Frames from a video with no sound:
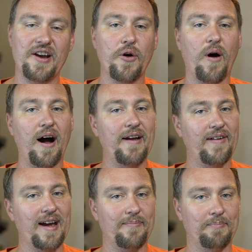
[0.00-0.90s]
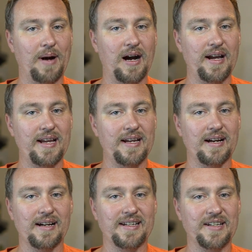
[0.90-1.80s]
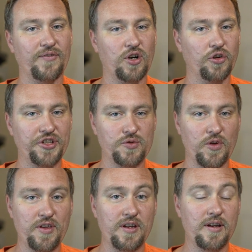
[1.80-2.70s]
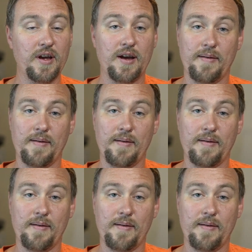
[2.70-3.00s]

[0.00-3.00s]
know I have had my difficulties with it,